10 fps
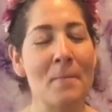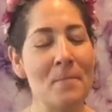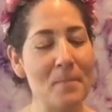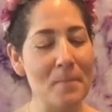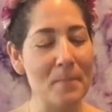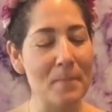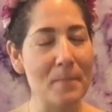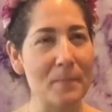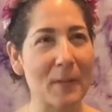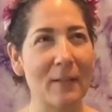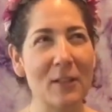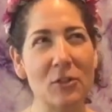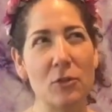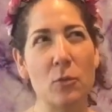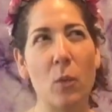Hmm,
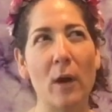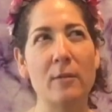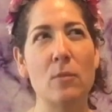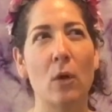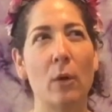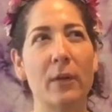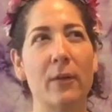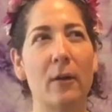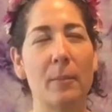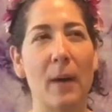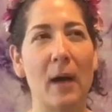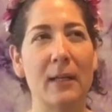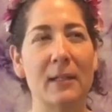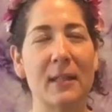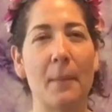let's do one more with our
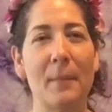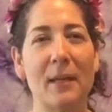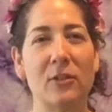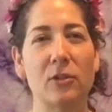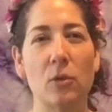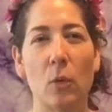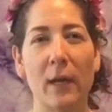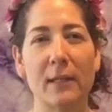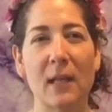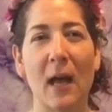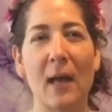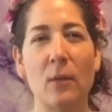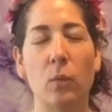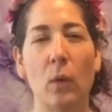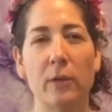bodies that makes noise.
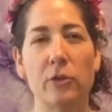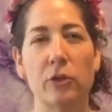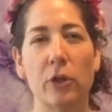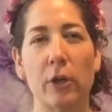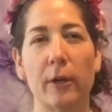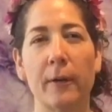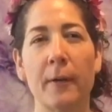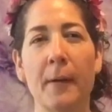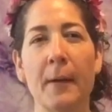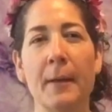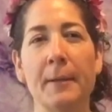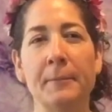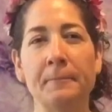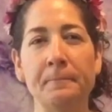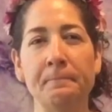I wonder.
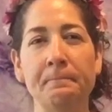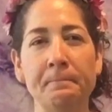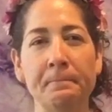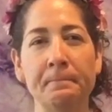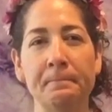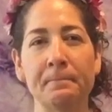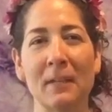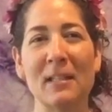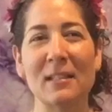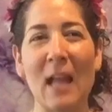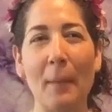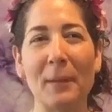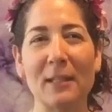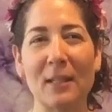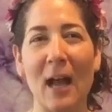Hmm,
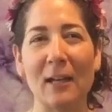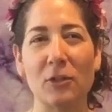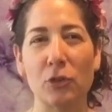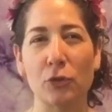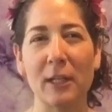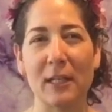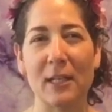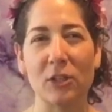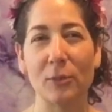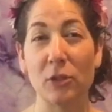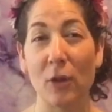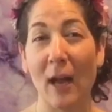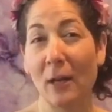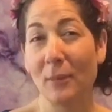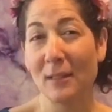snapping is kind of tricky. Should we
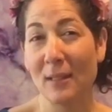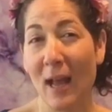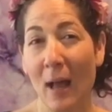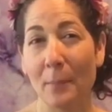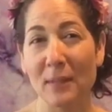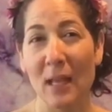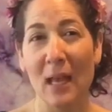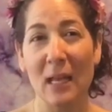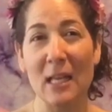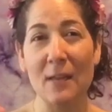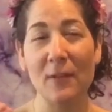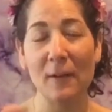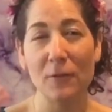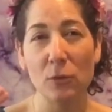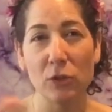try it with snaps? Even
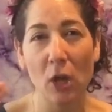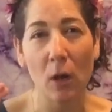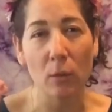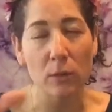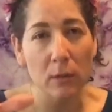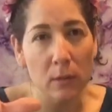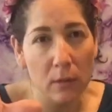if you don't,